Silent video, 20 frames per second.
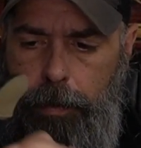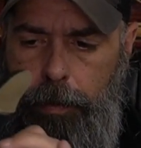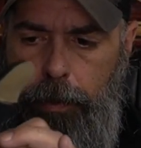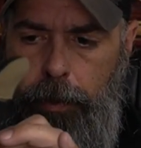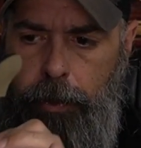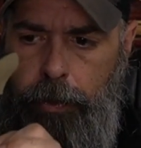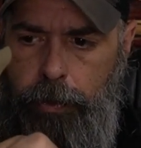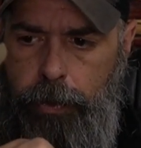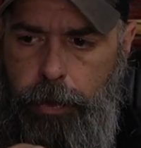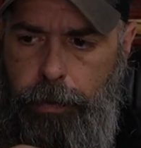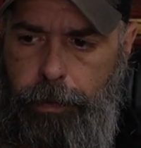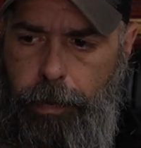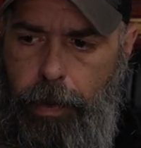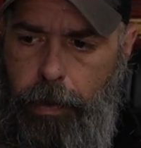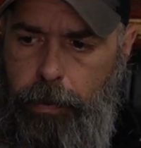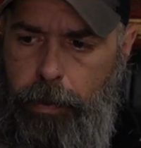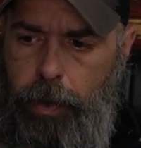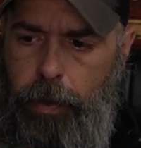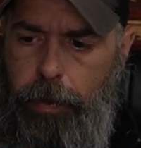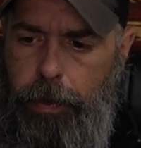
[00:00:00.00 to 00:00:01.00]
use your
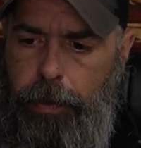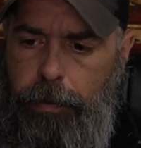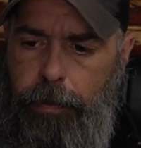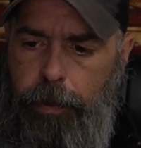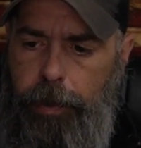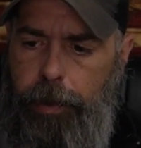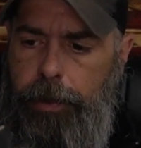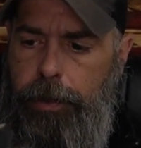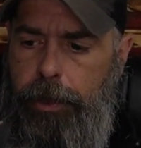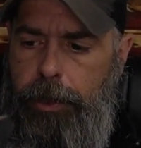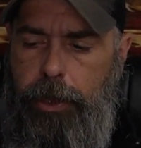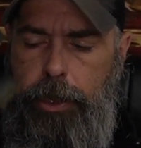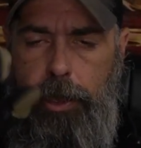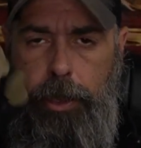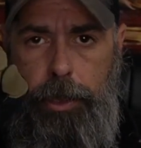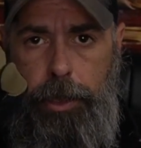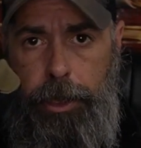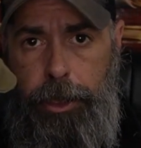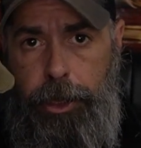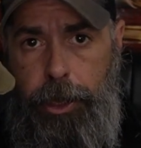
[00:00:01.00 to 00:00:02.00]
Velcro to really
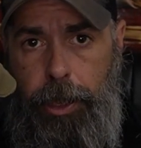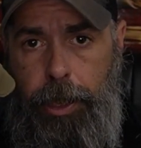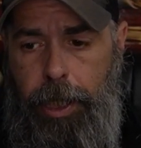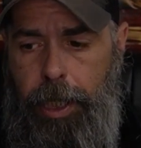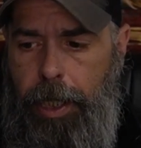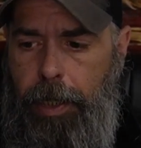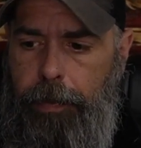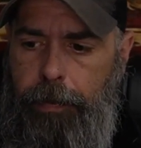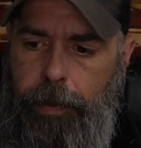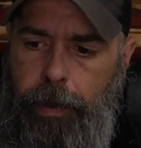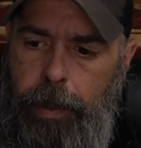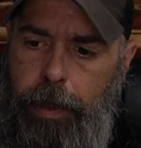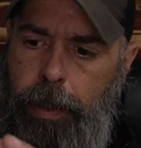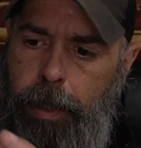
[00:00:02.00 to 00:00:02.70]
cinch it down.